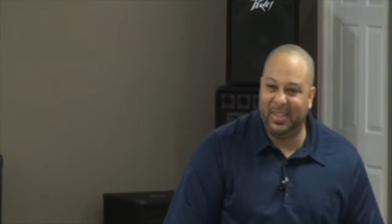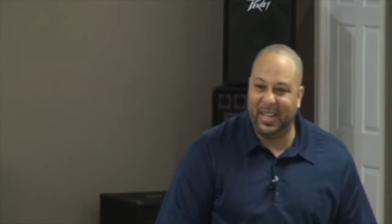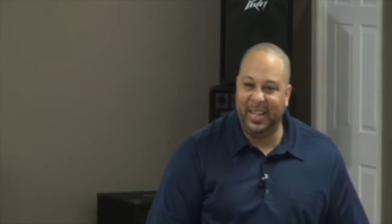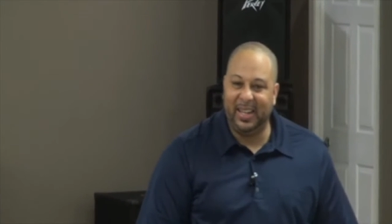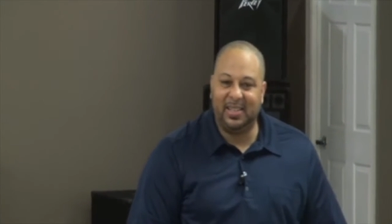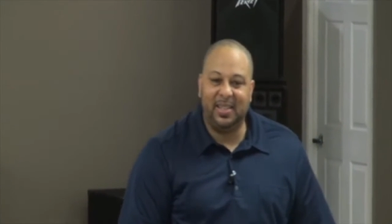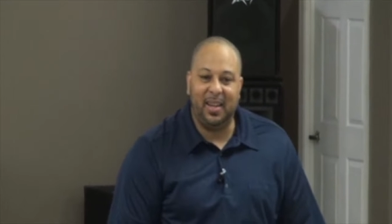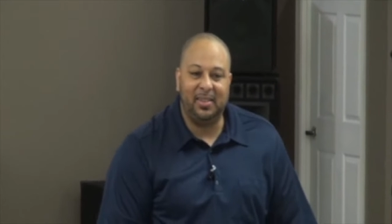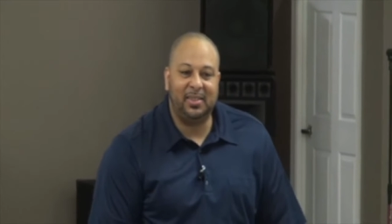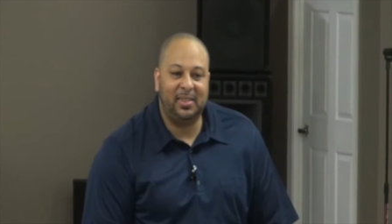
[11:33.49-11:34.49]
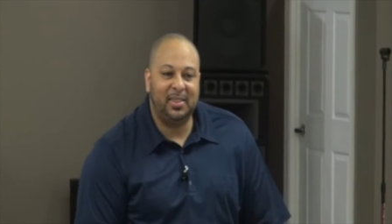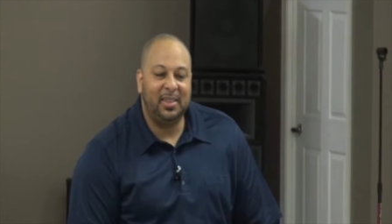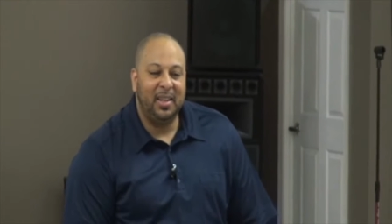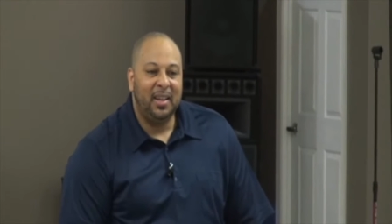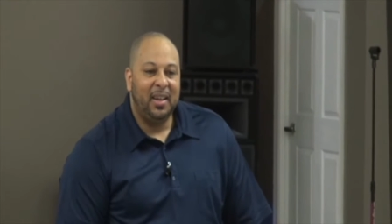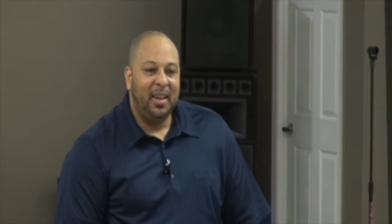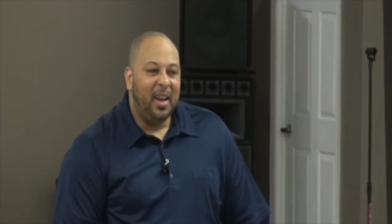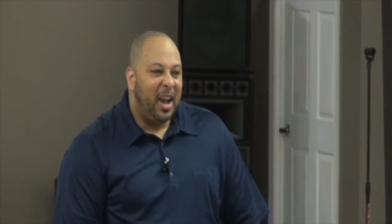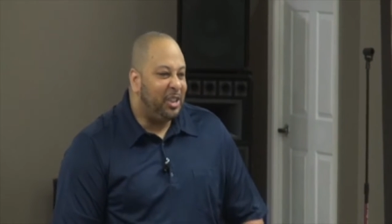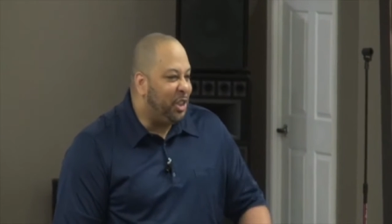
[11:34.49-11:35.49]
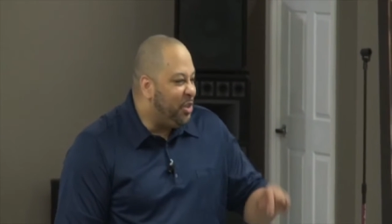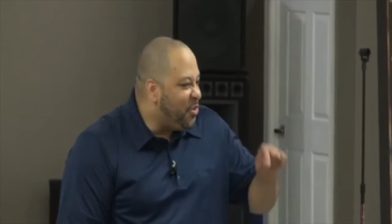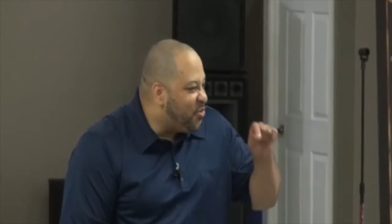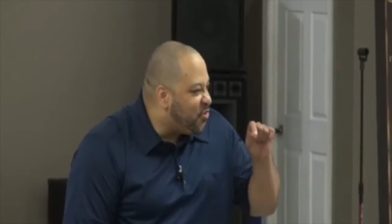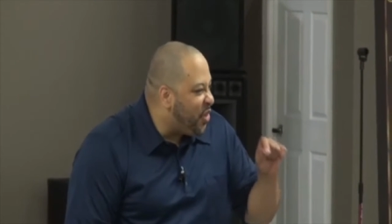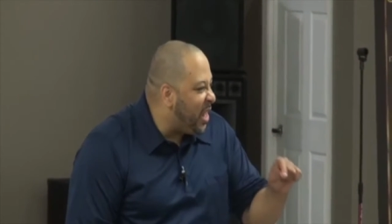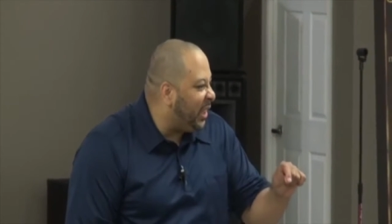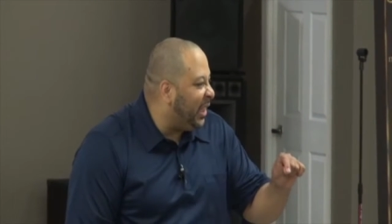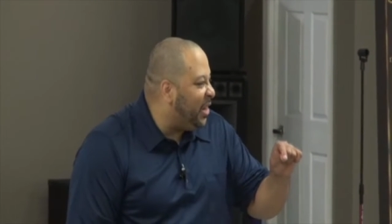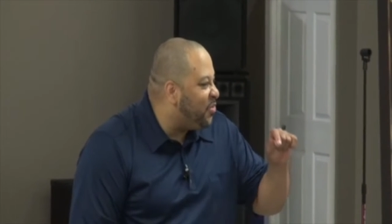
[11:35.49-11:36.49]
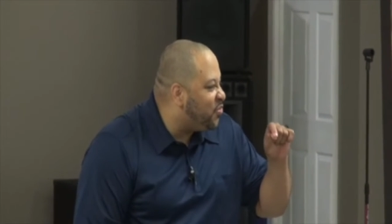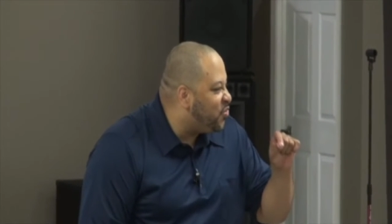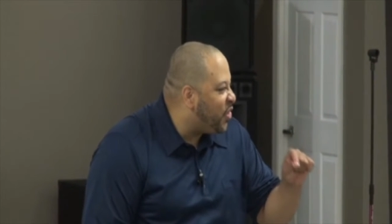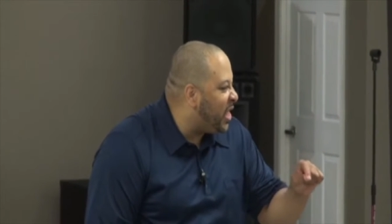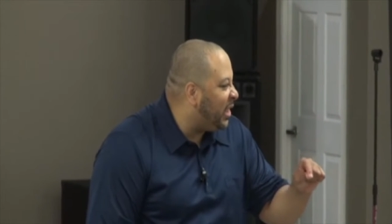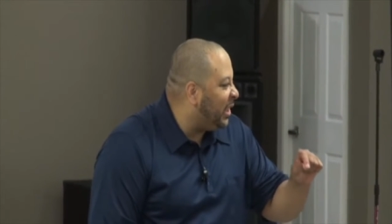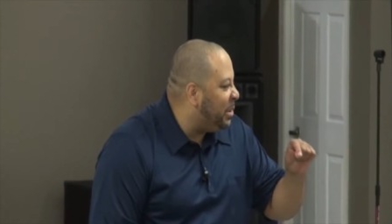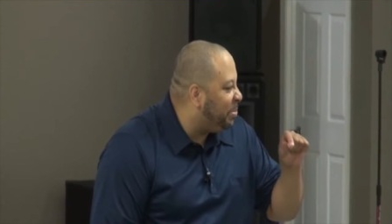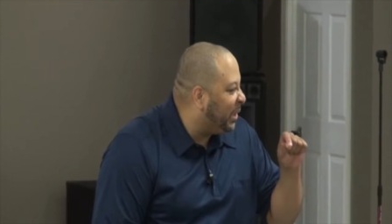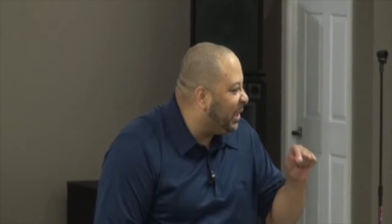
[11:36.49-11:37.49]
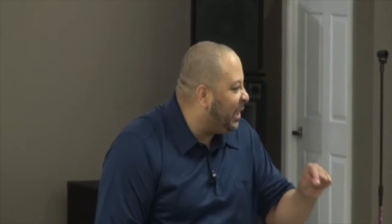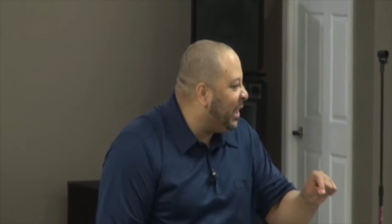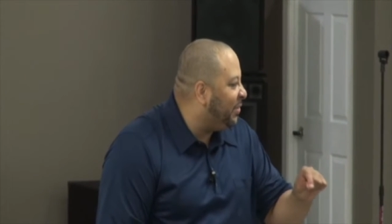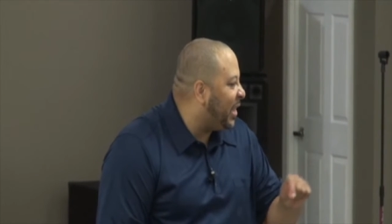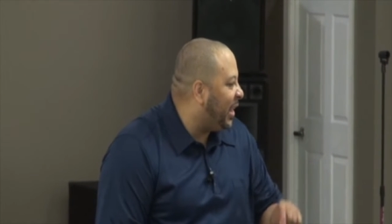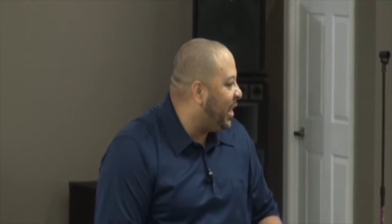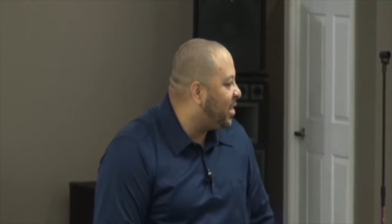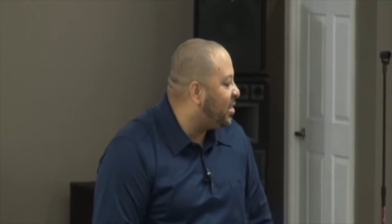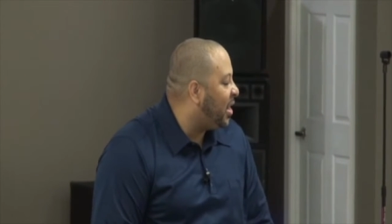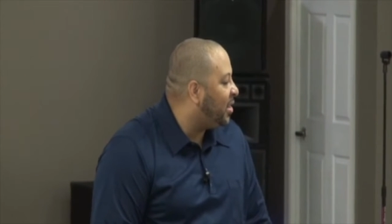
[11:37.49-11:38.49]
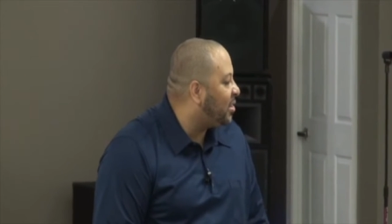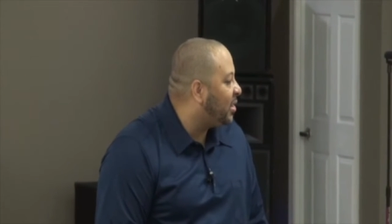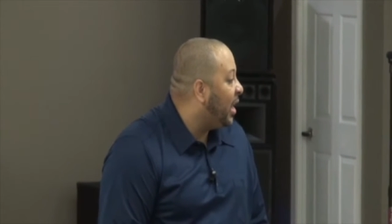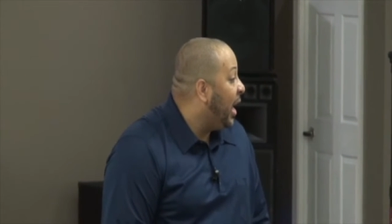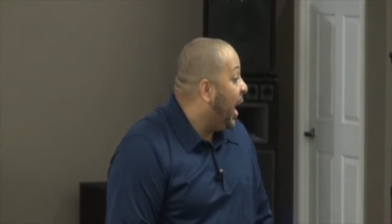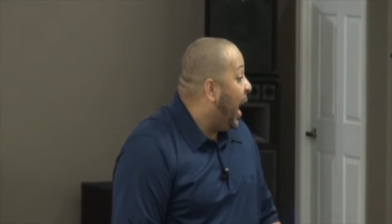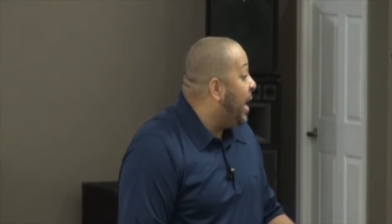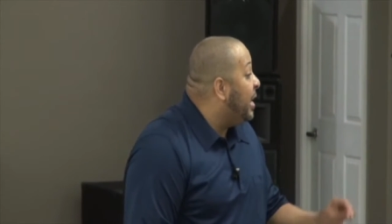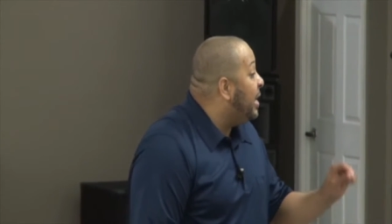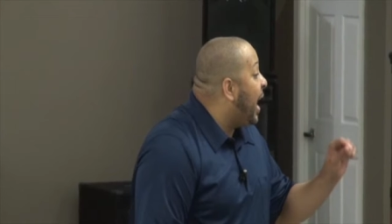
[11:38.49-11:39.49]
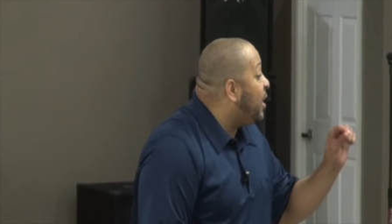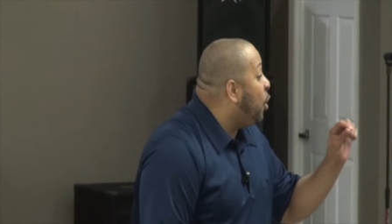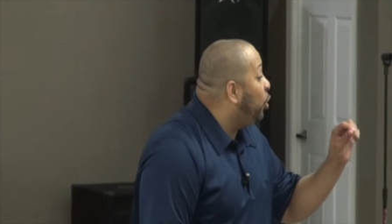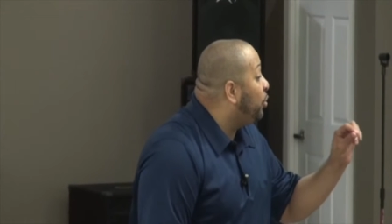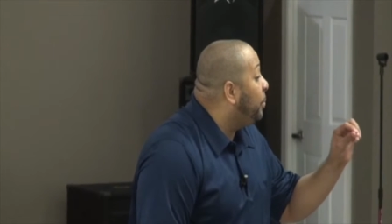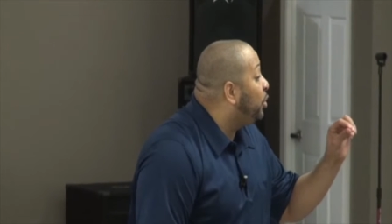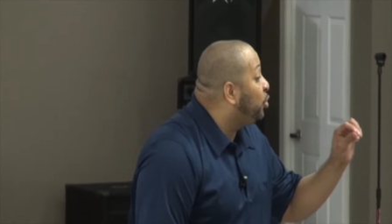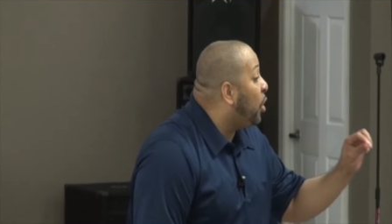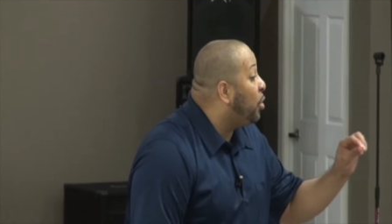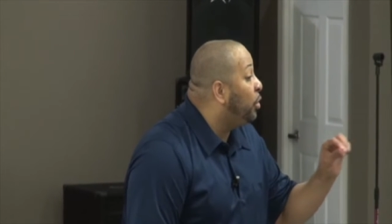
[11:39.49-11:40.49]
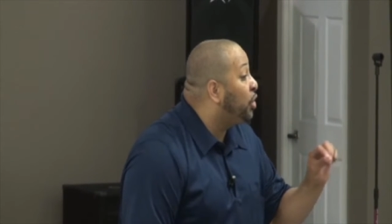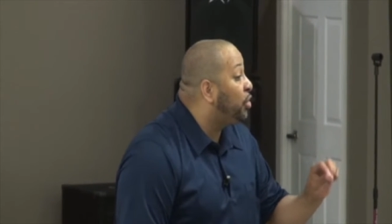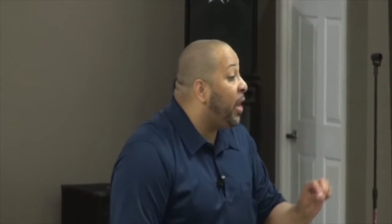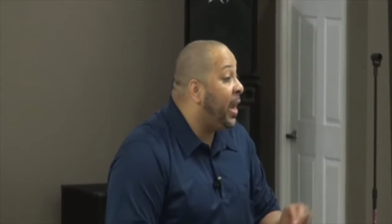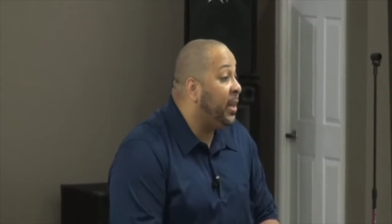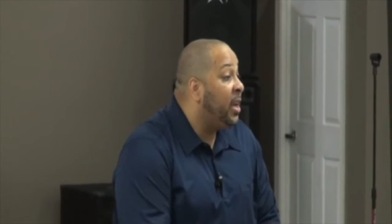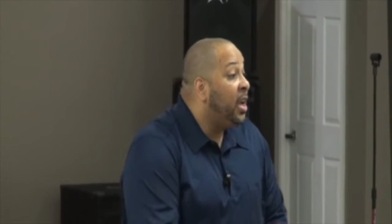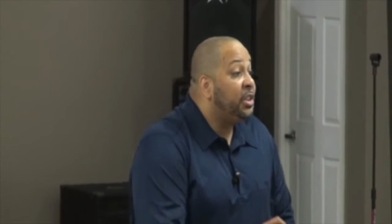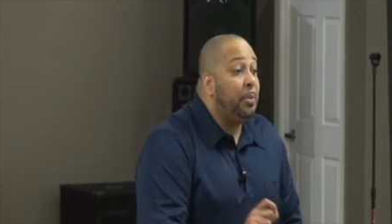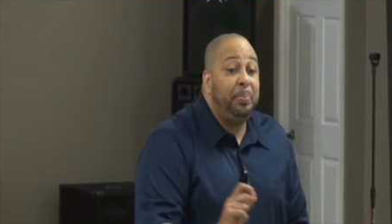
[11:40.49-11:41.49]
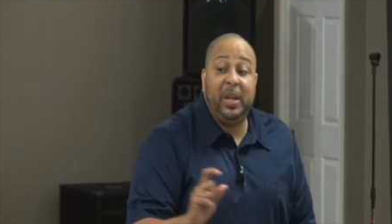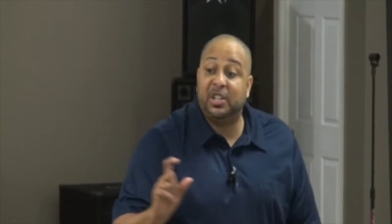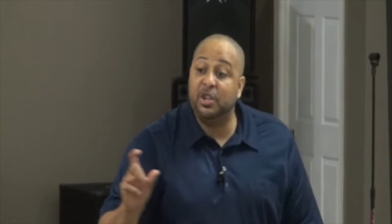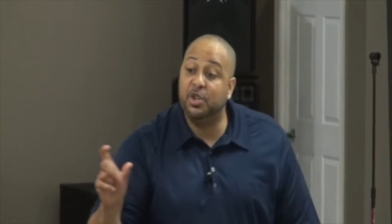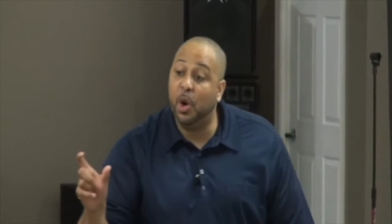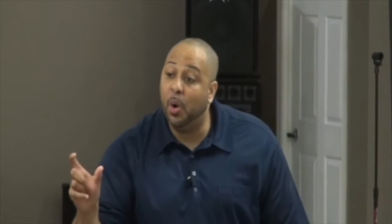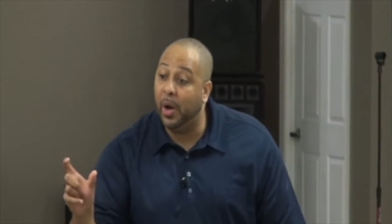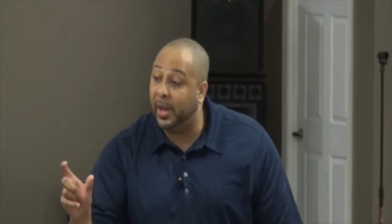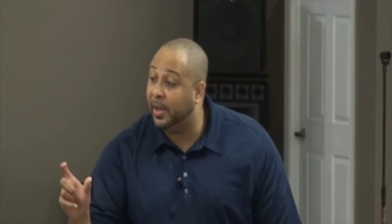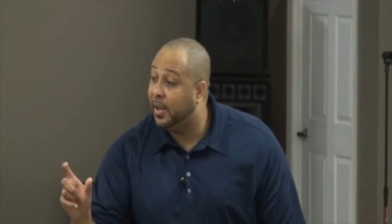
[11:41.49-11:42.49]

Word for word: that He exists, until you really, really believe that He exists. And then that goes from struggle and strain to peace and joy.